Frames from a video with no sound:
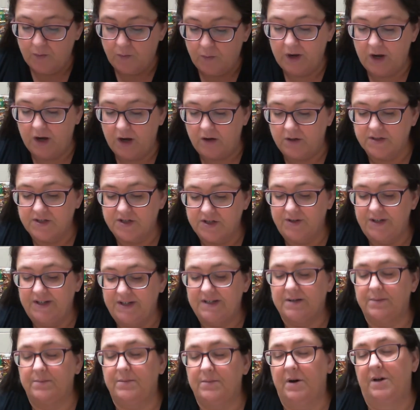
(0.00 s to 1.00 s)
We also need
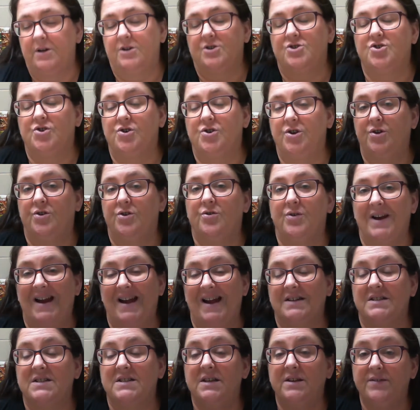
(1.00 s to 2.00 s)
to monitor uterine
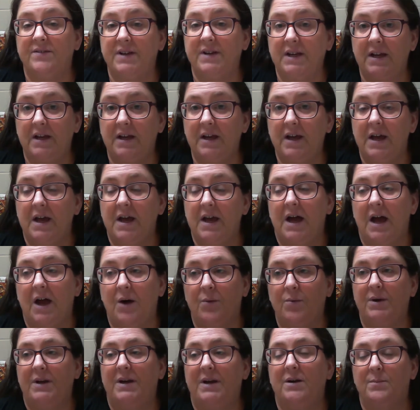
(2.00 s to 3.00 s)
activity
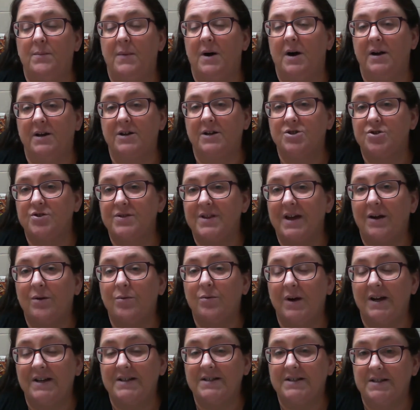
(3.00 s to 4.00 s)
and we need to monitor that
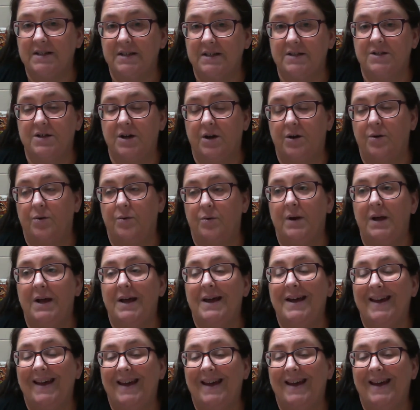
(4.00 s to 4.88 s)
resting tone.